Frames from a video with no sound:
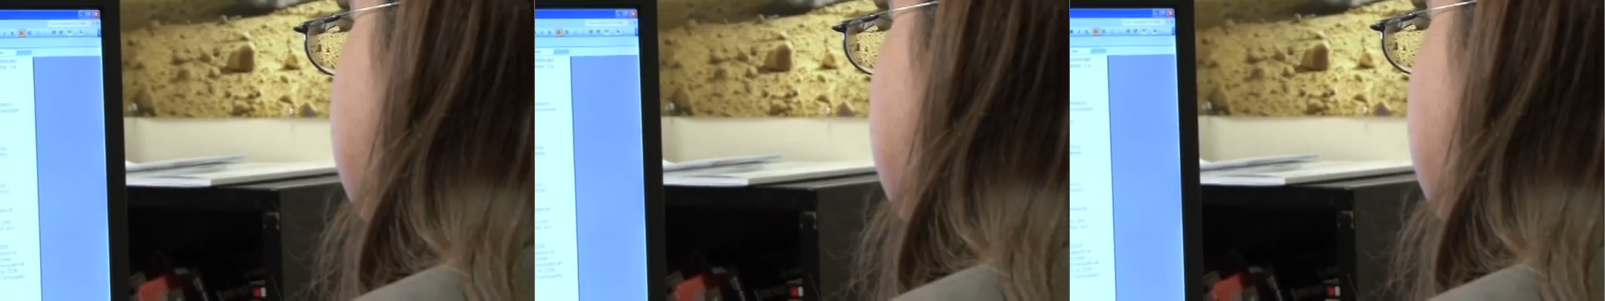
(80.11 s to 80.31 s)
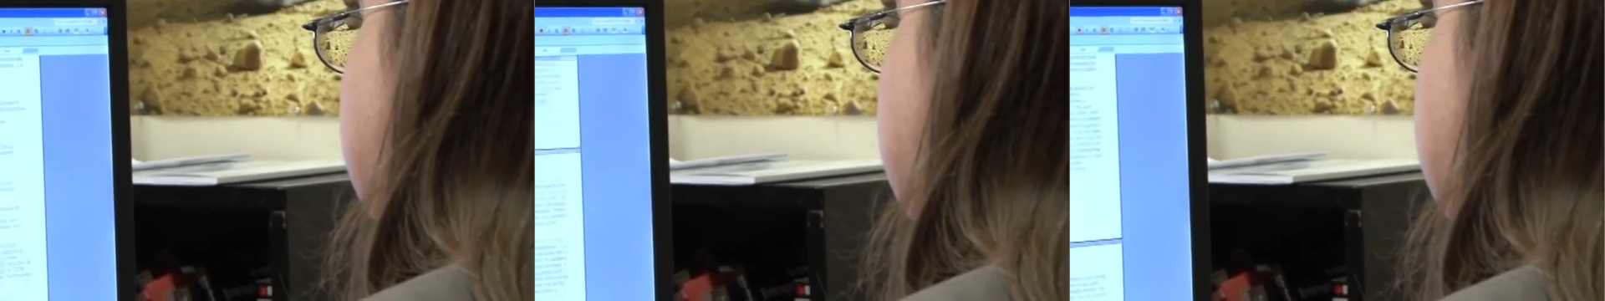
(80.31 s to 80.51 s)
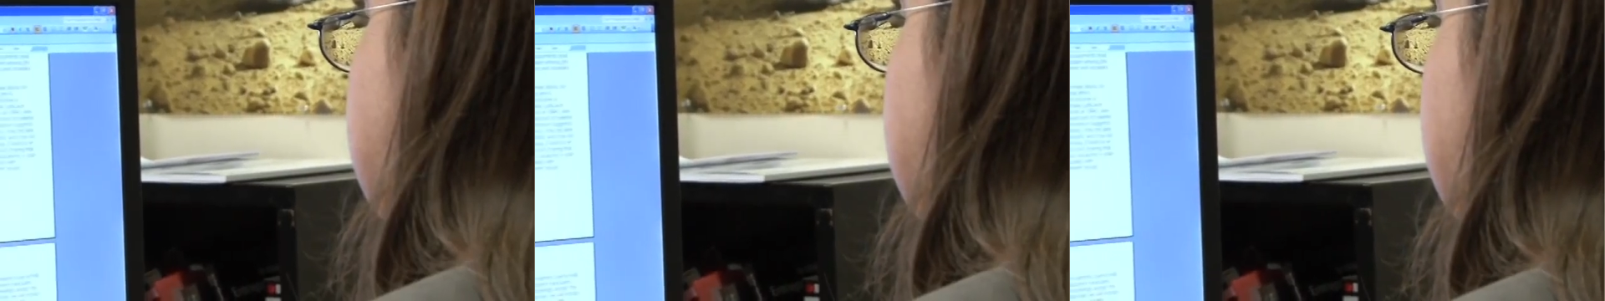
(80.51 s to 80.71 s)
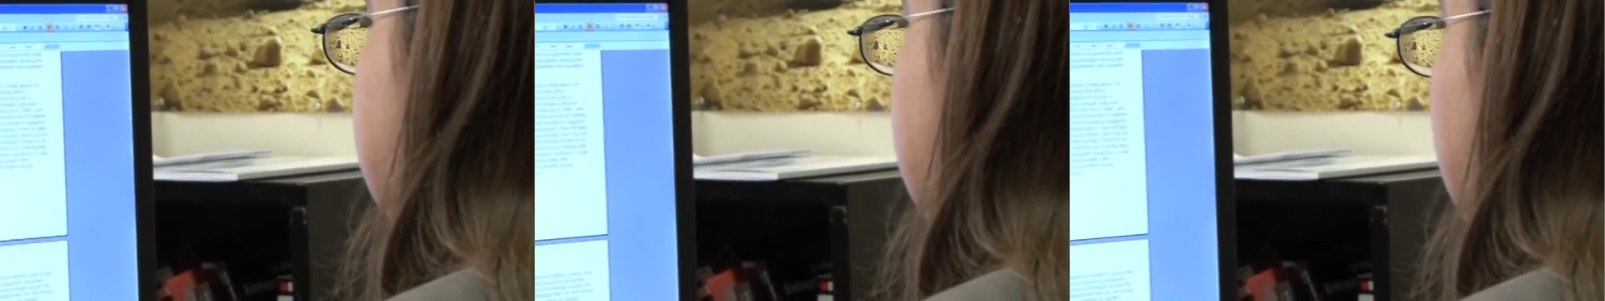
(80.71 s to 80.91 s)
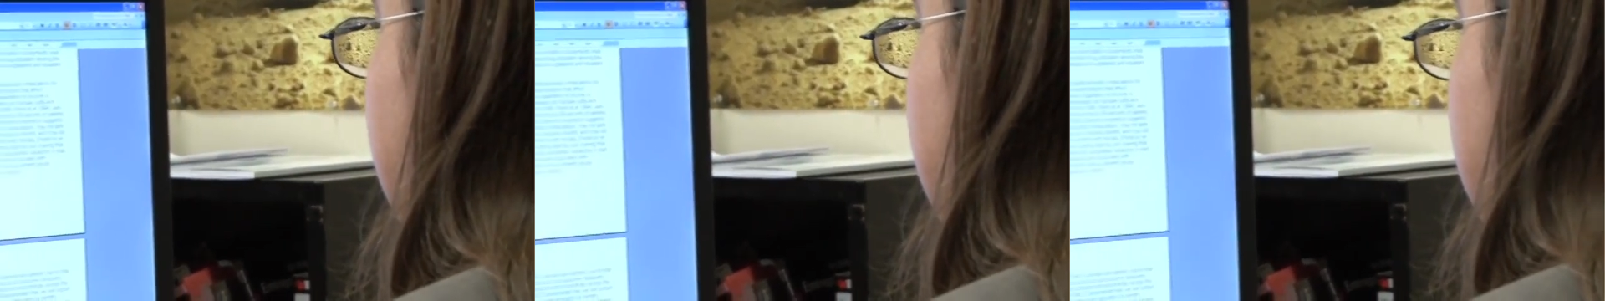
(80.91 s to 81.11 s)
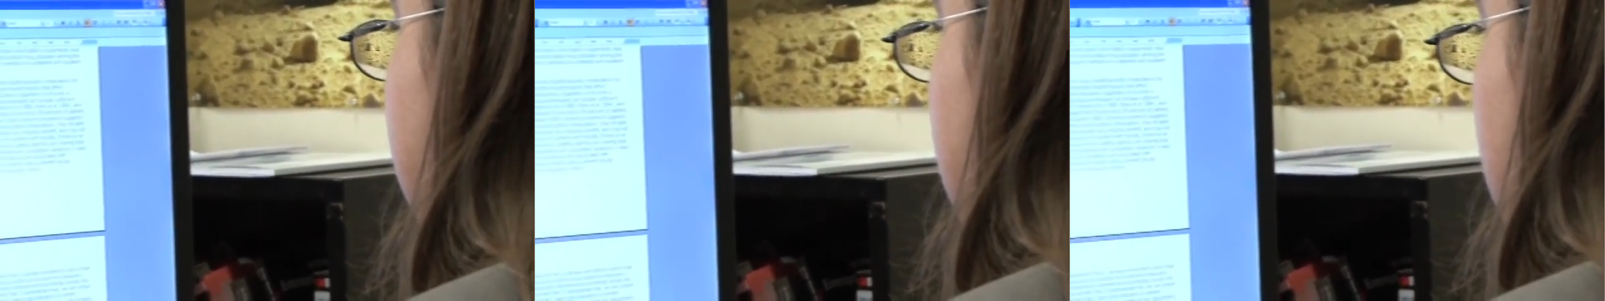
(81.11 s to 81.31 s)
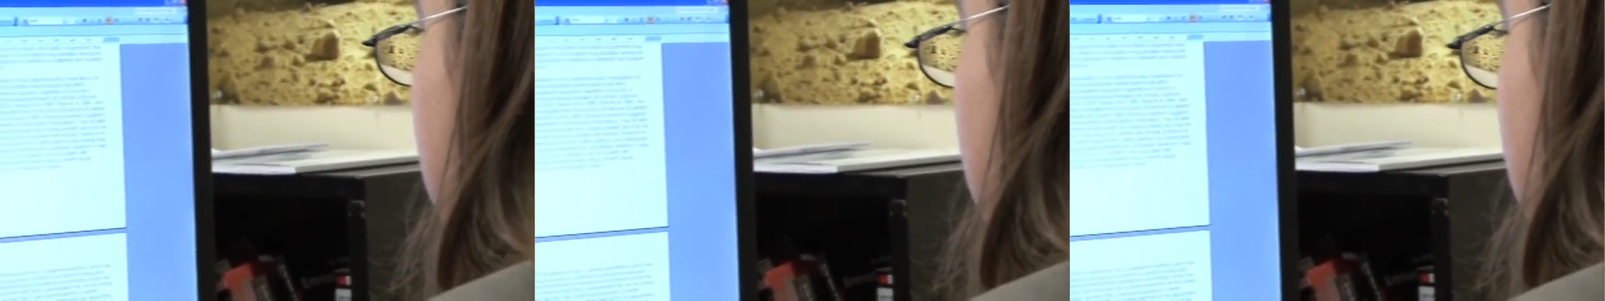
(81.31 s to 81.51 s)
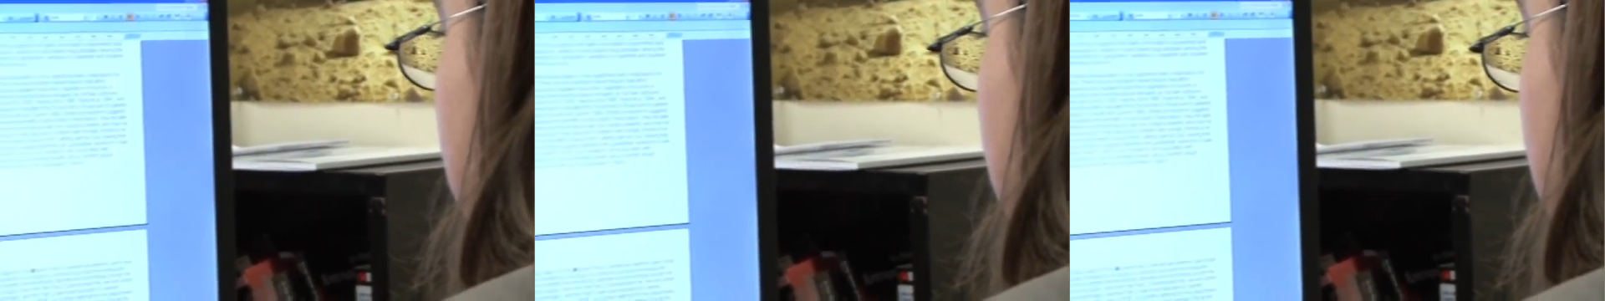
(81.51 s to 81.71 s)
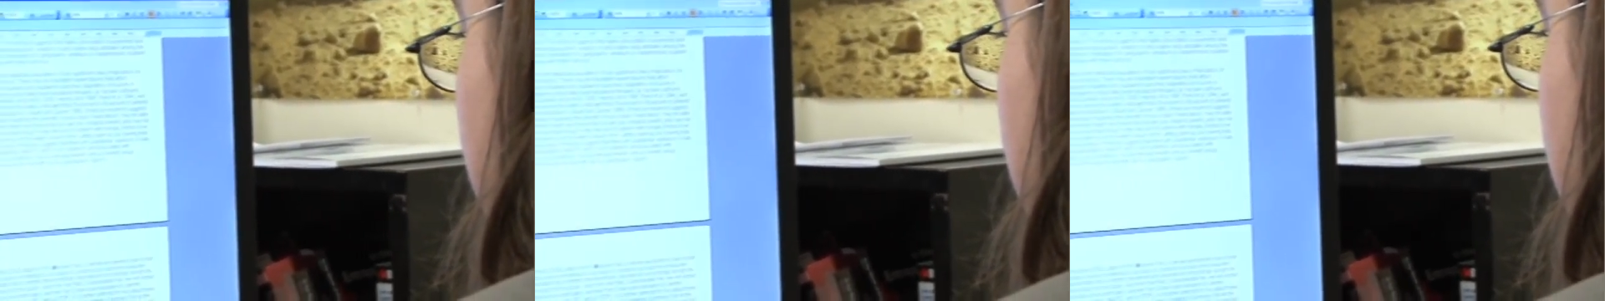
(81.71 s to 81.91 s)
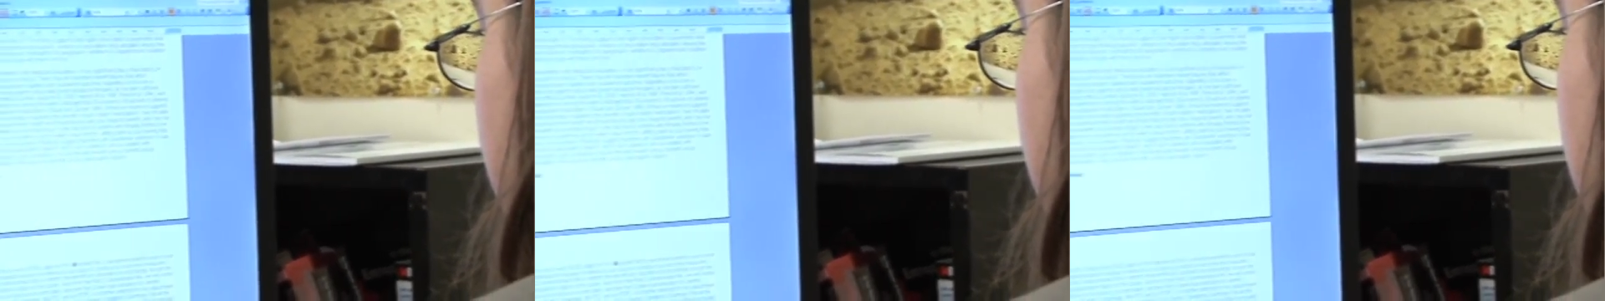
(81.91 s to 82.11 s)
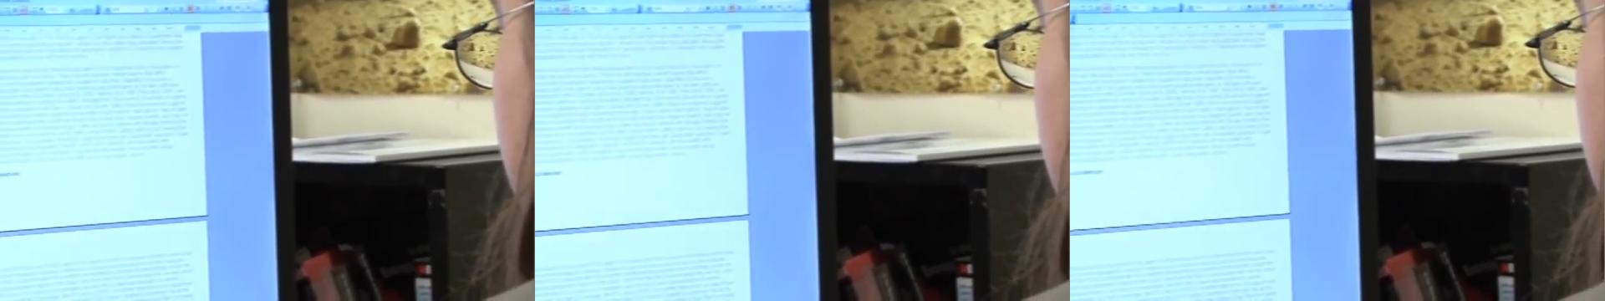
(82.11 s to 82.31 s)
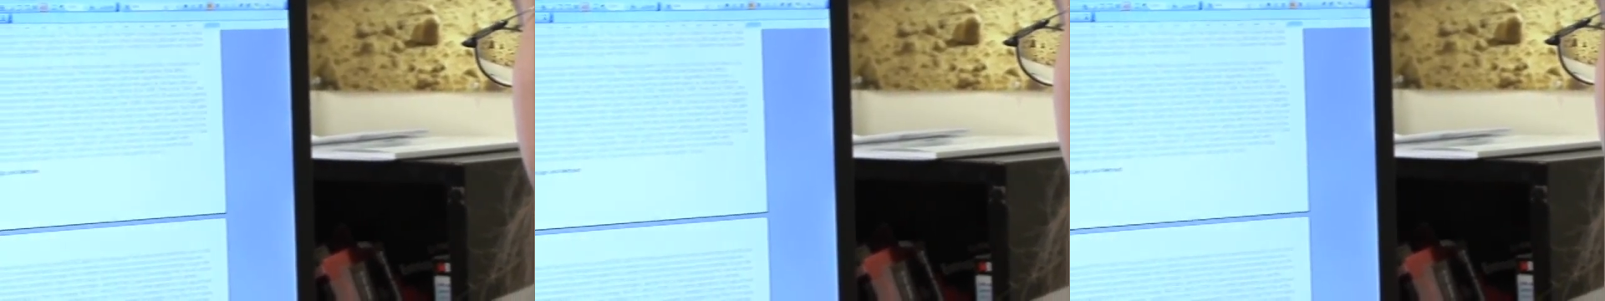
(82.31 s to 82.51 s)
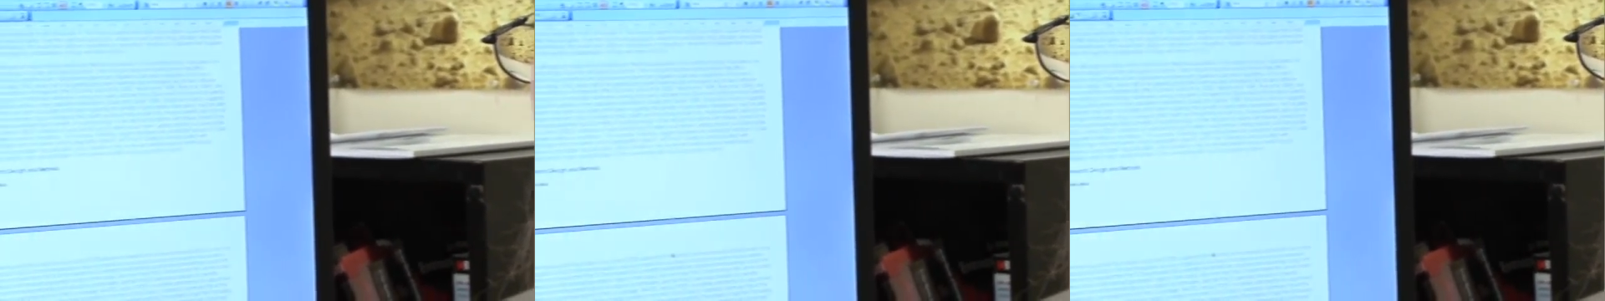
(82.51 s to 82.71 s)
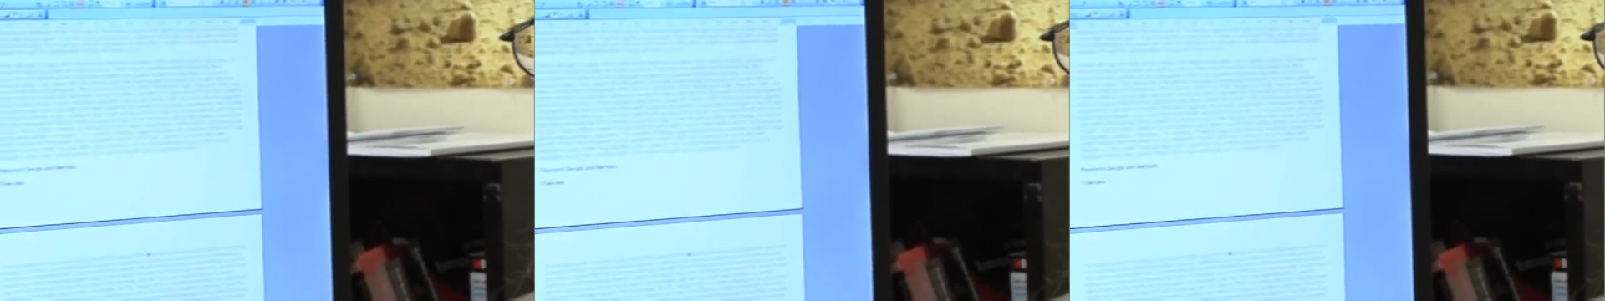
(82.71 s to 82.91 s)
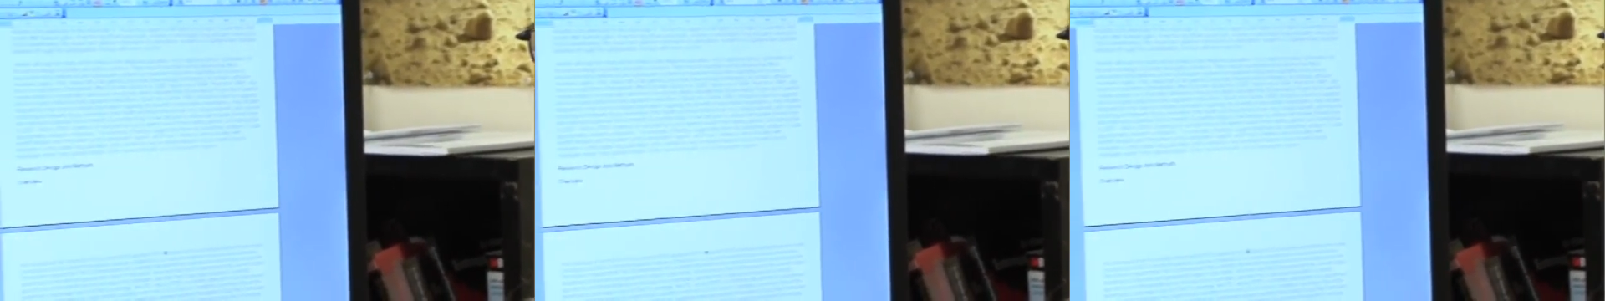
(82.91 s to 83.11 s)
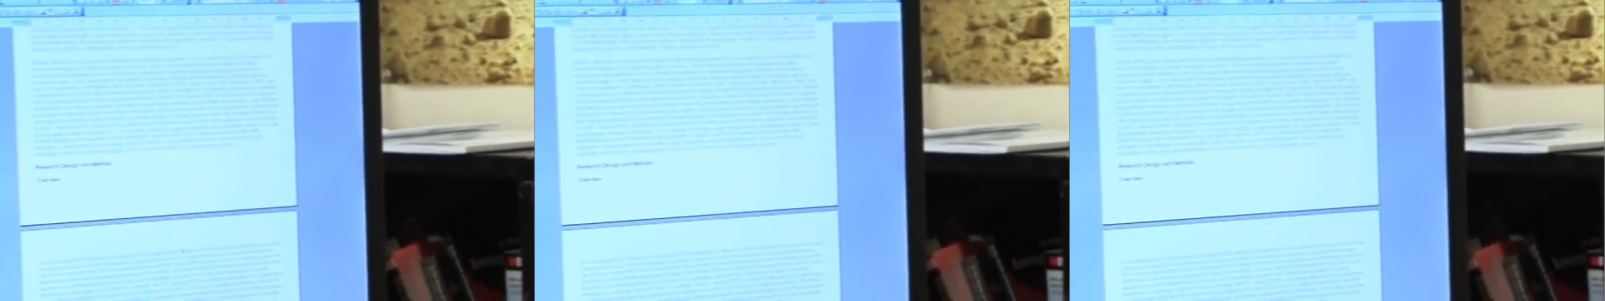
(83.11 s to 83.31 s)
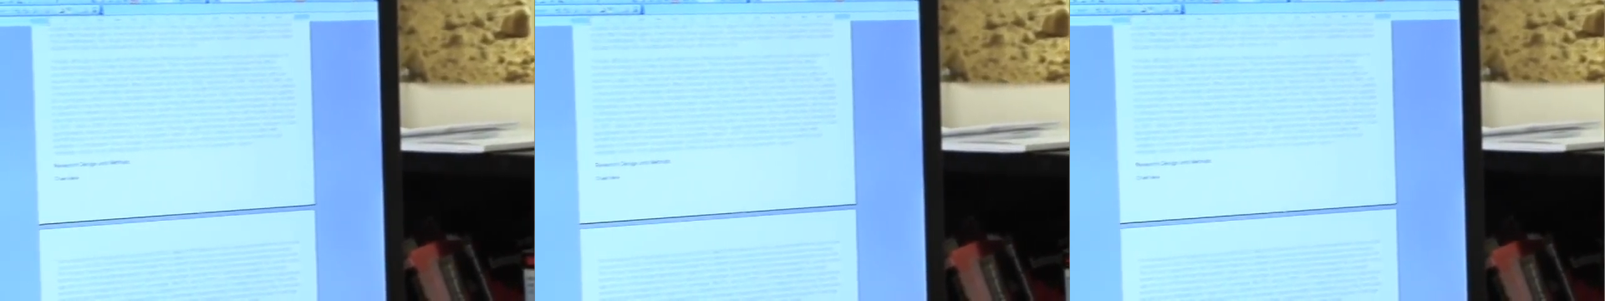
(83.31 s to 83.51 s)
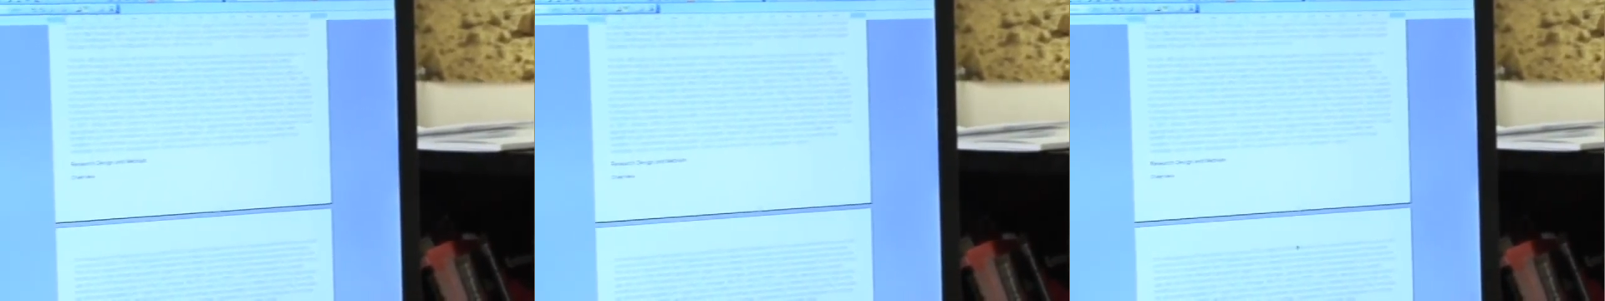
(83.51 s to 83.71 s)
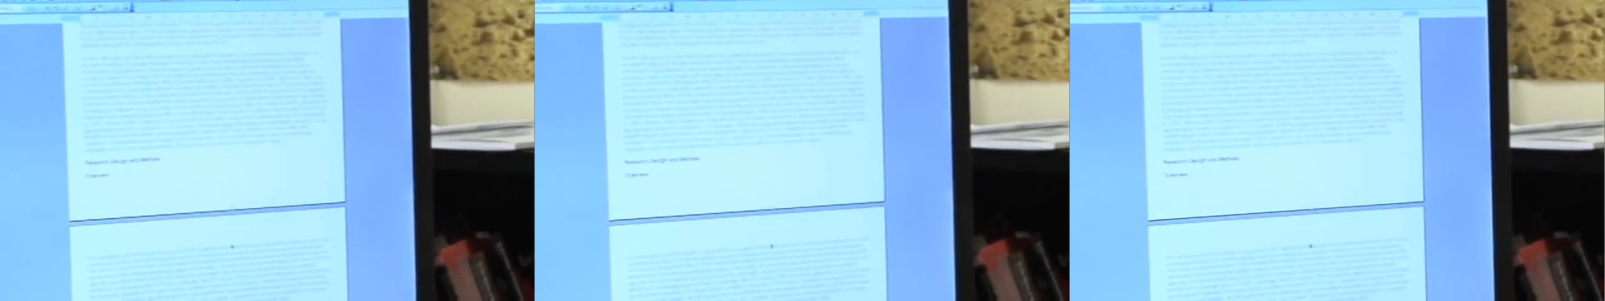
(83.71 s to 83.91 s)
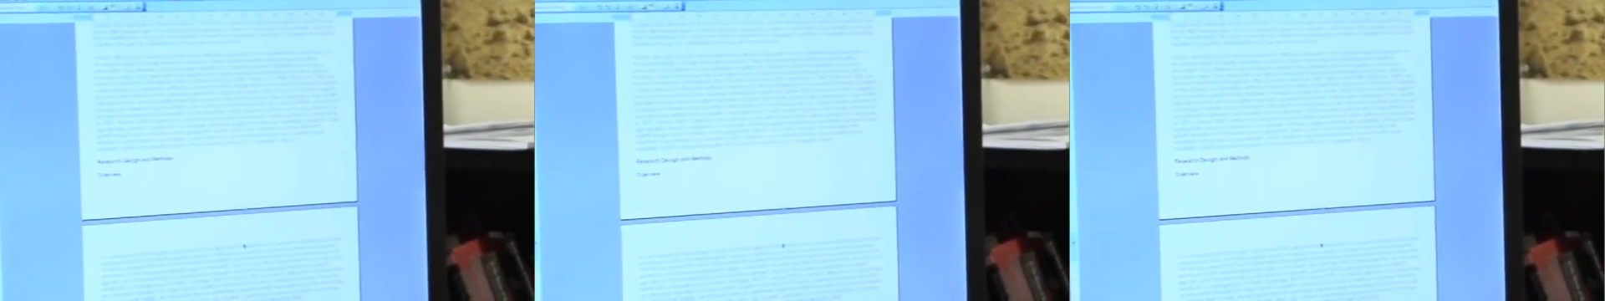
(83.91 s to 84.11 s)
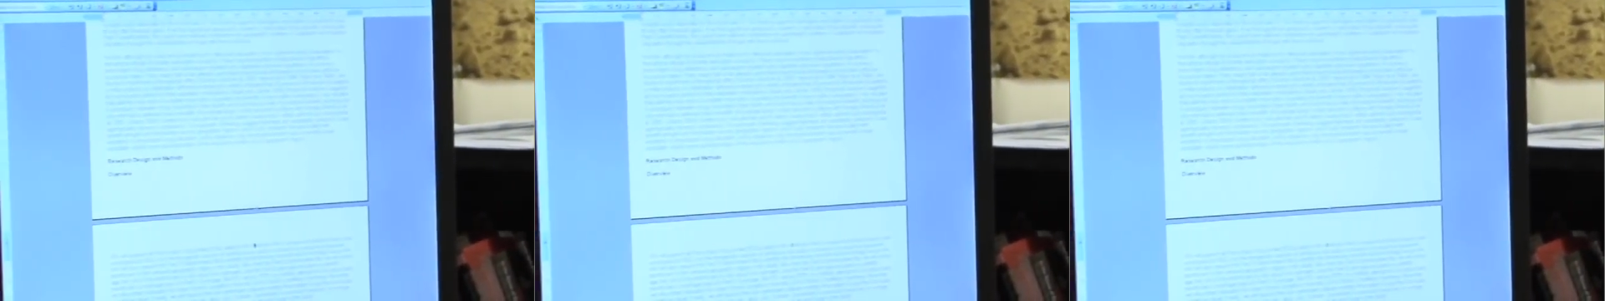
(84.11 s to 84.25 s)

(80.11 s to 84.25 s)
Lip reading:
(no speaker visible)